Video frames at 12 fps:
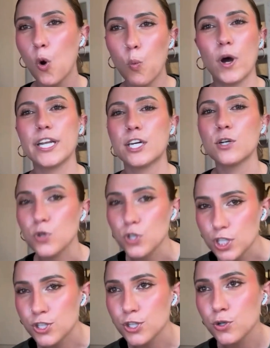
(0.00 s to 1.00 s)
what he can
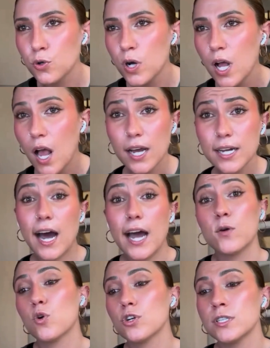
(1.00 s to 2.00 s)
really do. Kai
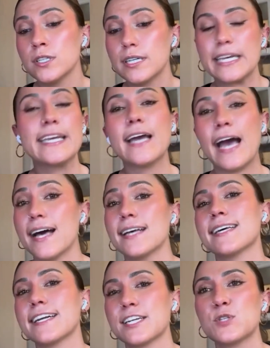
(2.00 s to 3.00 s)
Horton, he has
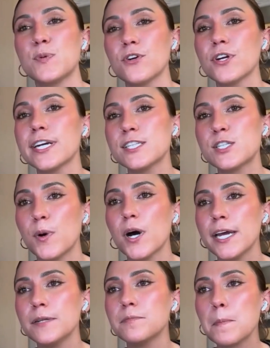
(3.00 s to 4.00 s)
that experience,
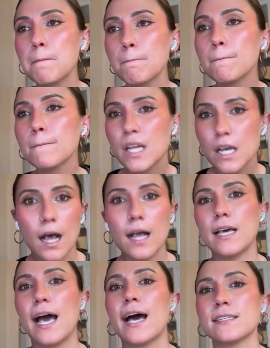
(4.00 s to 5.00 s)
but
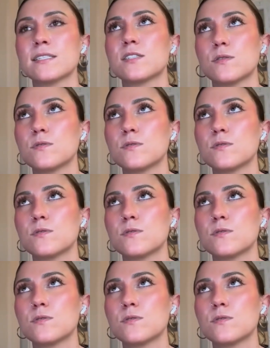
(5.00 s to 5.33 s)
as